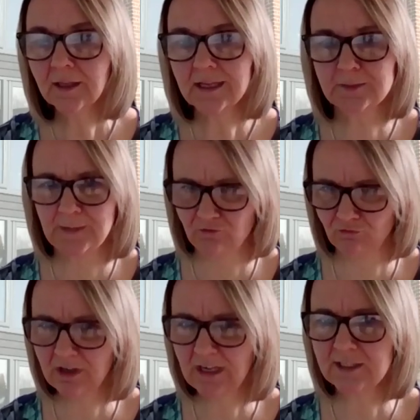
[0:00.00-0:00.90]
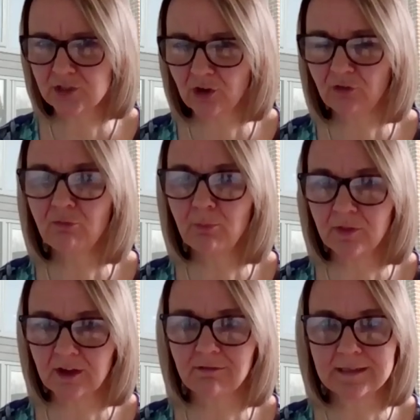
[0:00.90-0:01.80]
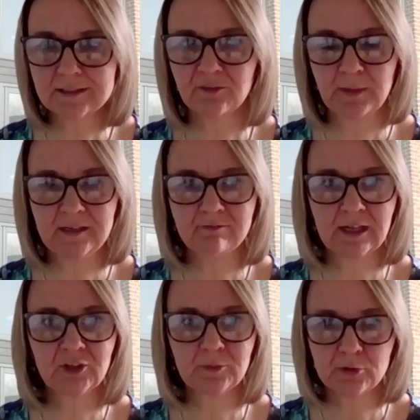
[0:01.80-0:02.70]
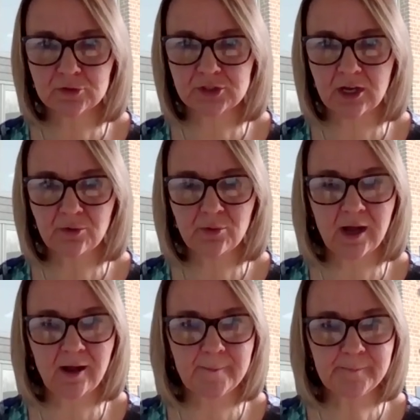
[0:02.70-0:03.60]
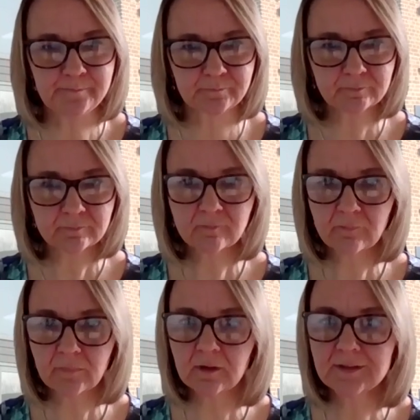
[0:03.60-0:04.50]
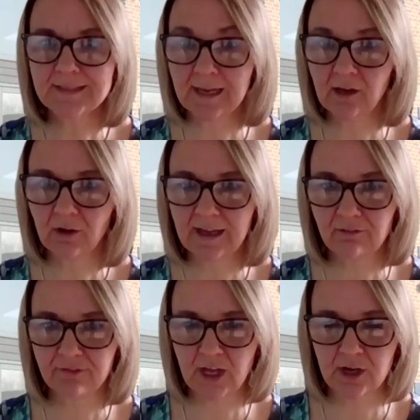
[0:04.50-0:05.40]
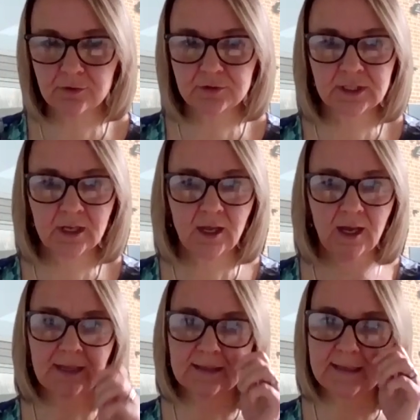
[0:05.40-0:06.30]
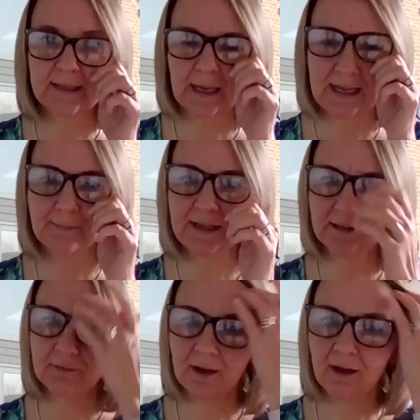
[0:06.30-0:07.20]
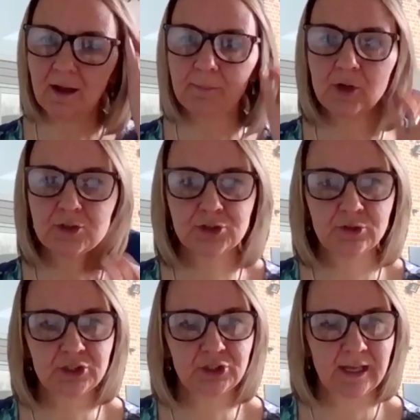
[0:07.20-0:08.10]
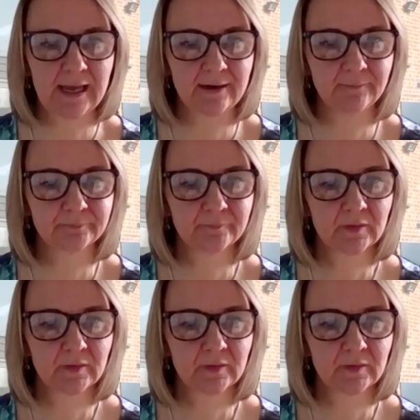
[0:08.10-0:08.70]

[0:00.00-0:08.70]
It's been really tough, but the grants have been invaluable. So take a look out for those and get your claim in as soon as you can.